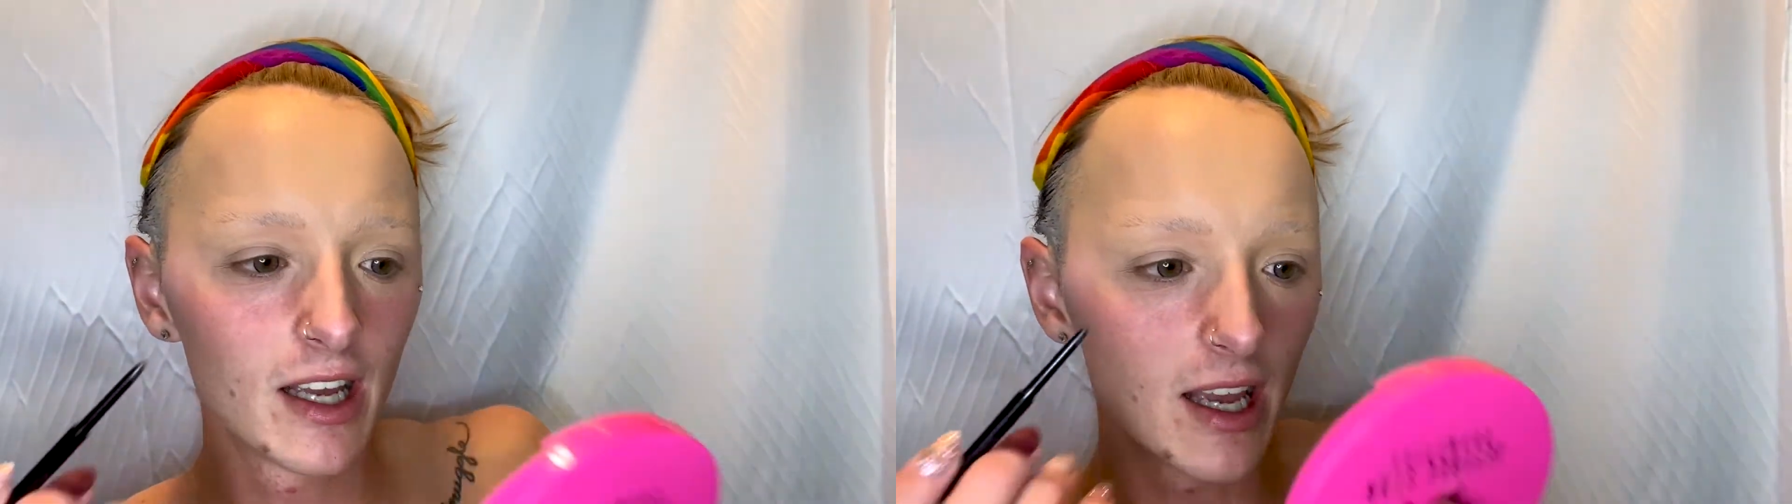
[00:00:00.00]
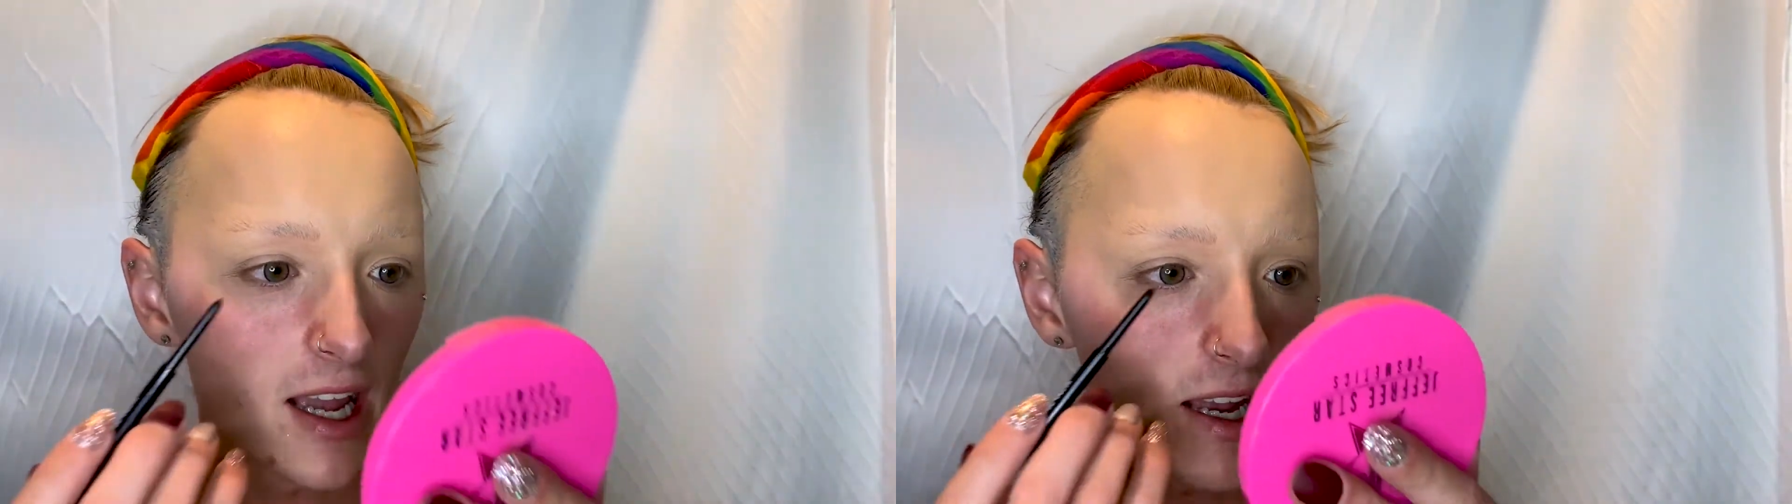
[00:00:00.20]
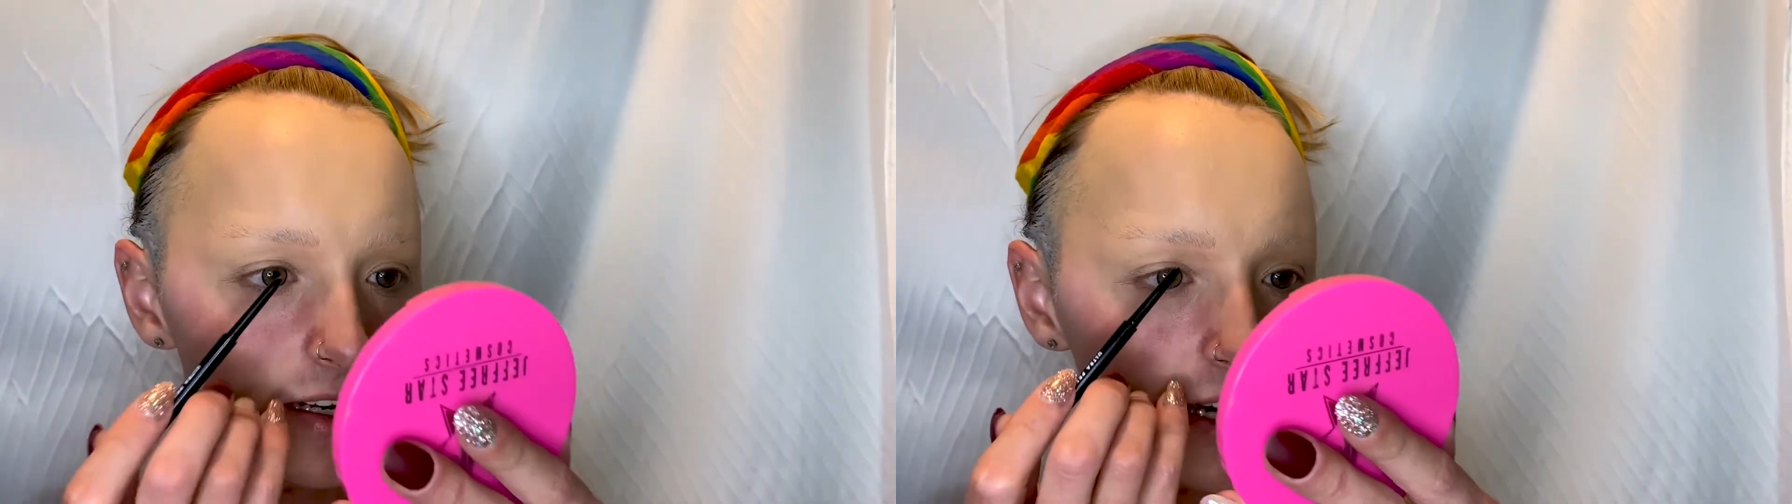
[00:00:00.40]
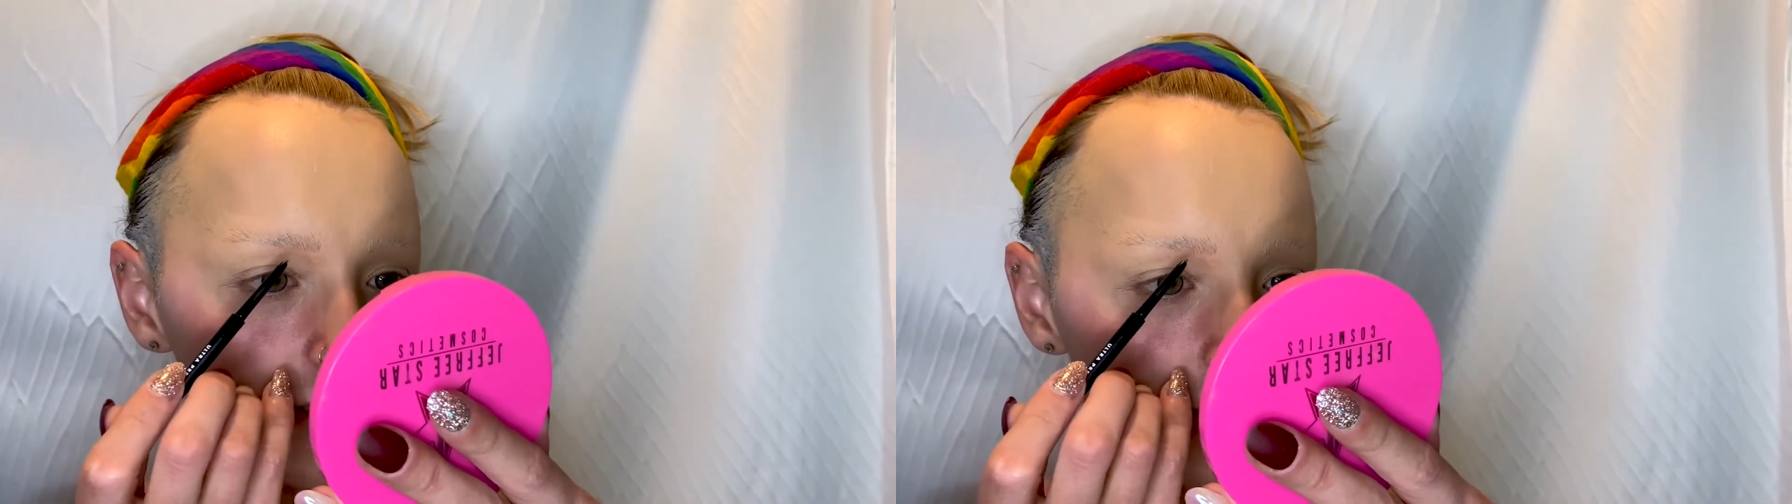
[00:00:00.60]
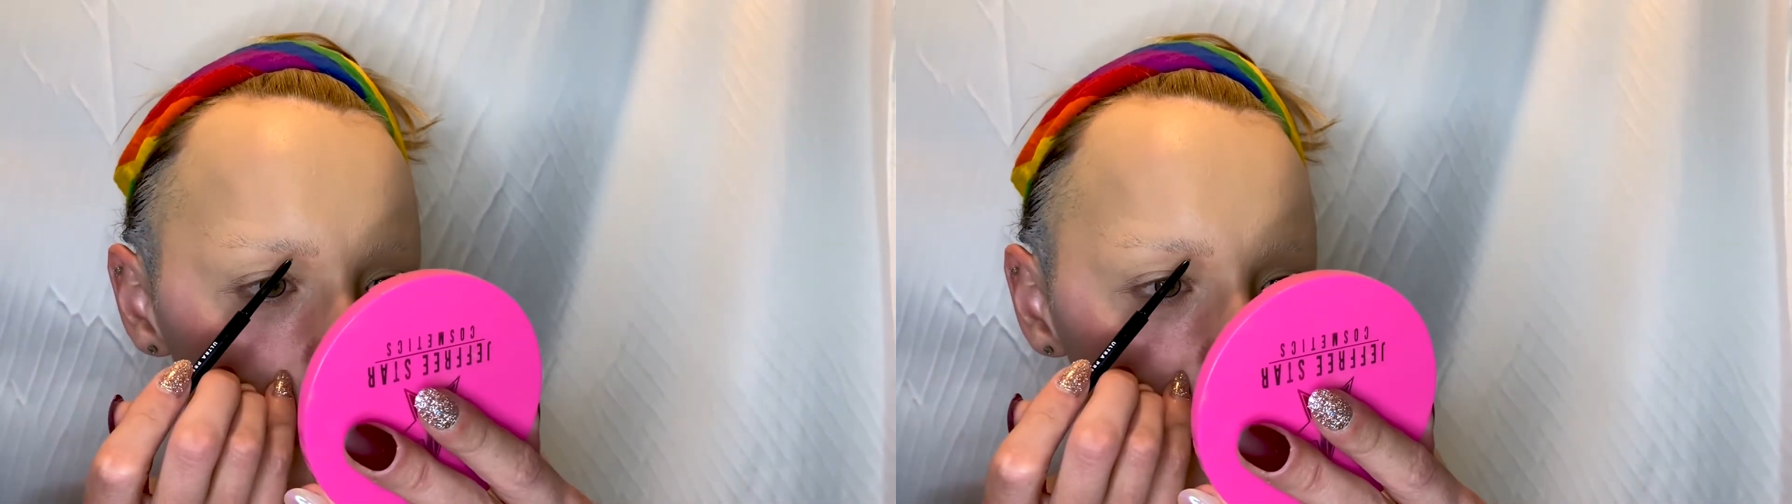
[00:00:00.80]
and I
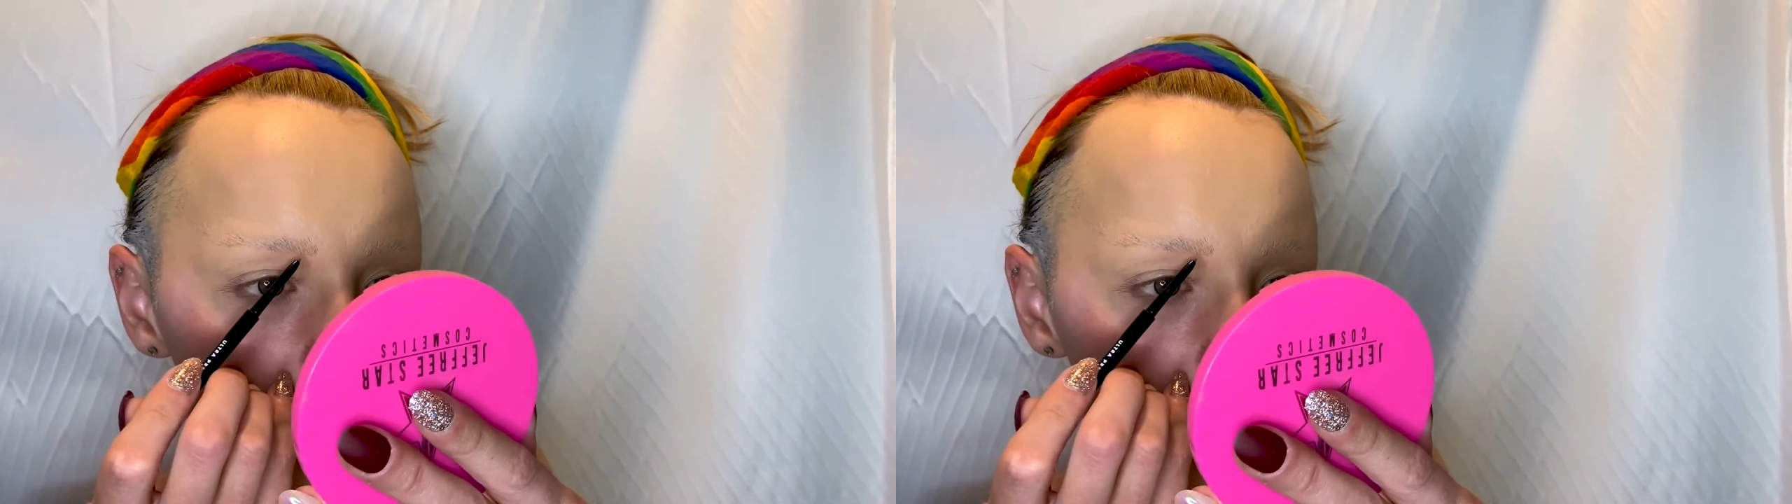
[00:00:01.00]
start